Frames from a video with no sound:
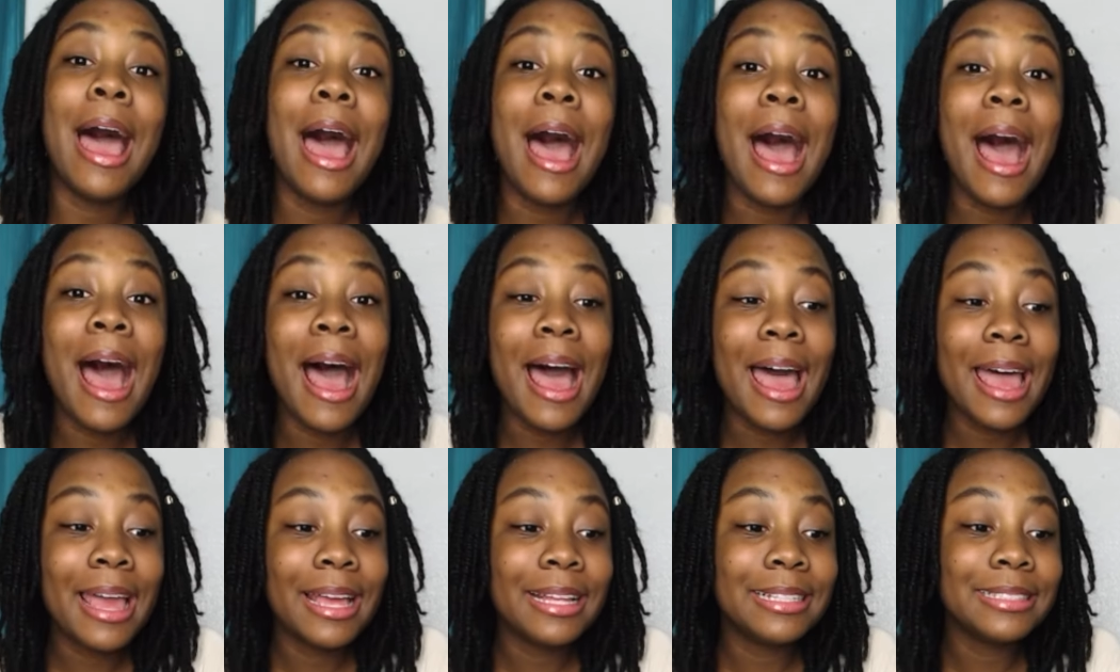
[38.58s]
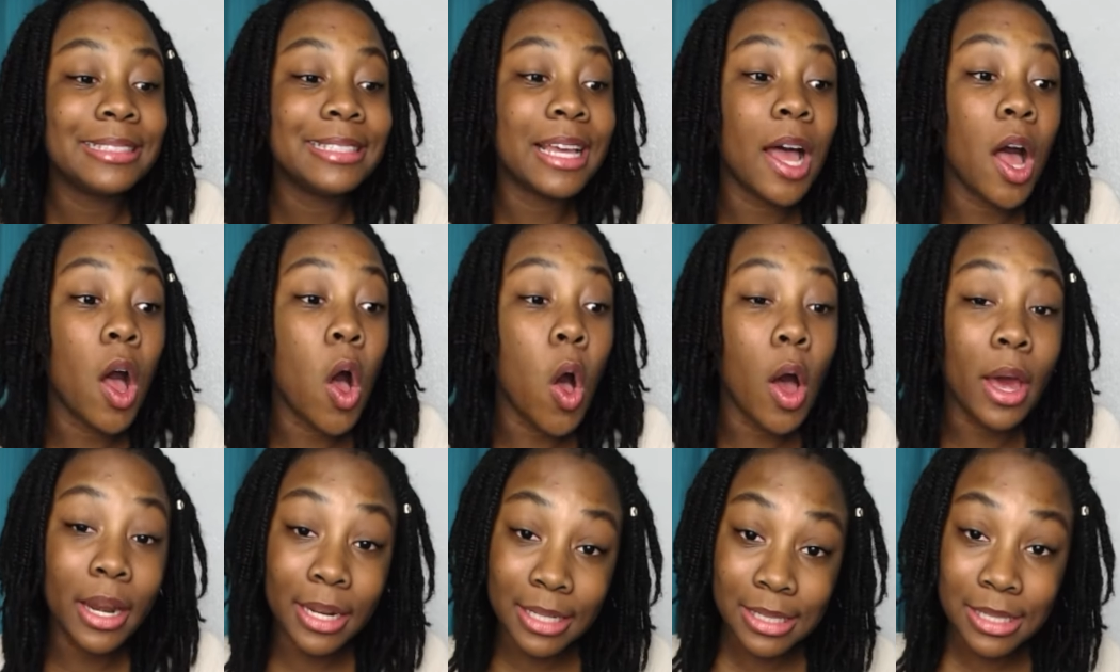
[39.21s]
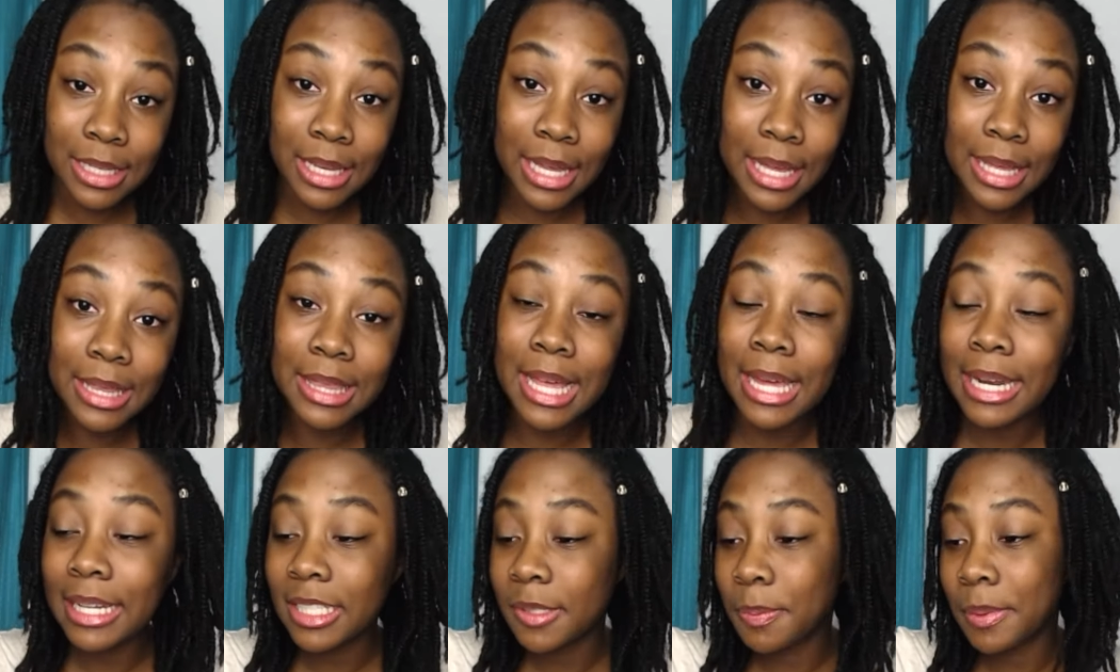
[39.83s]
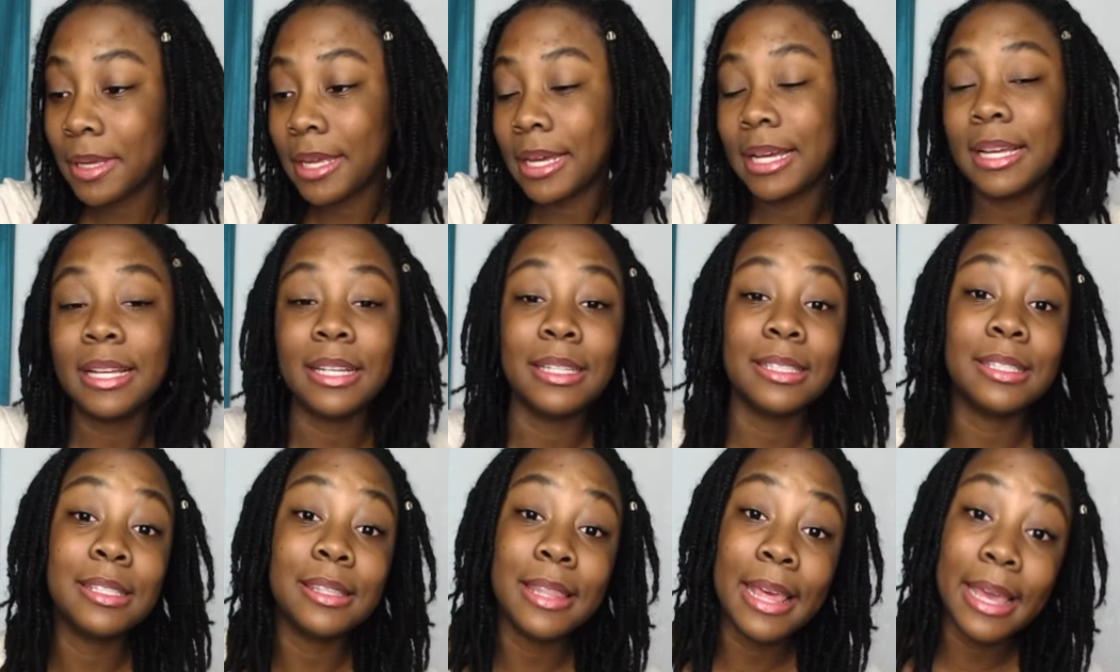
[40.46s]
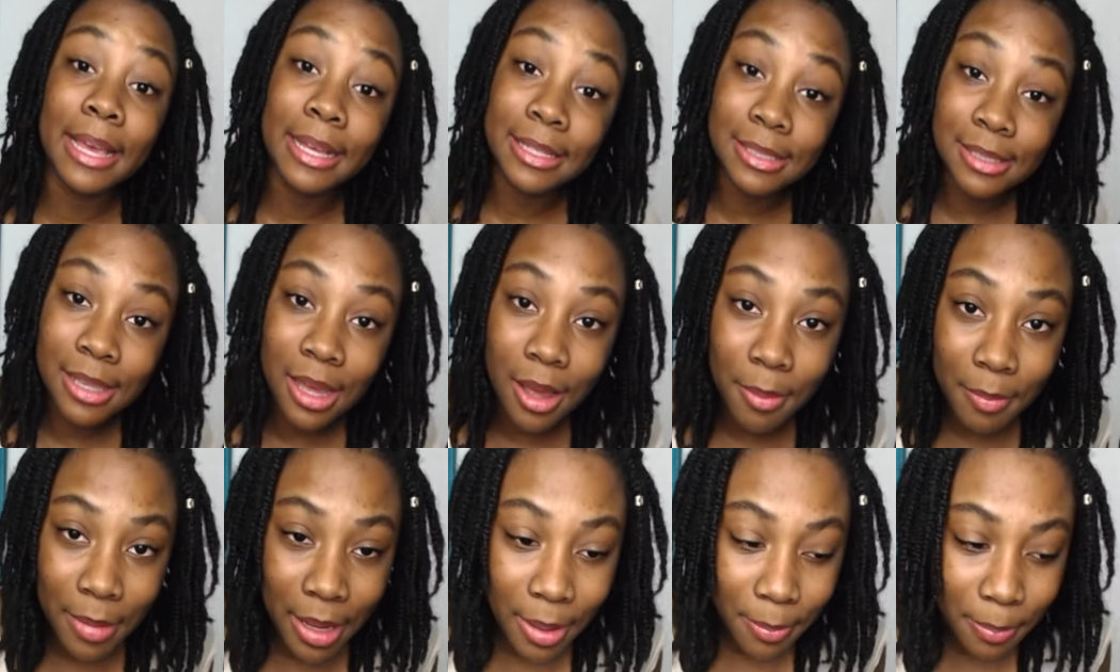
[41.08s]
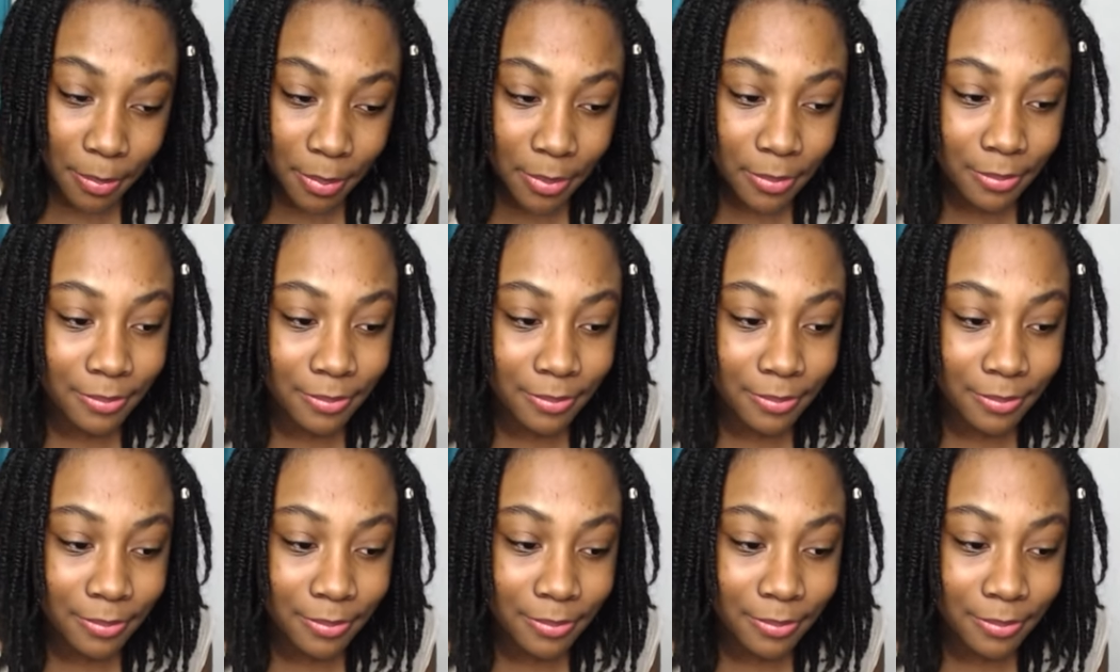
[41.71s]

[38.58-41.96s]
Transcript: And honestly, that is because things come up.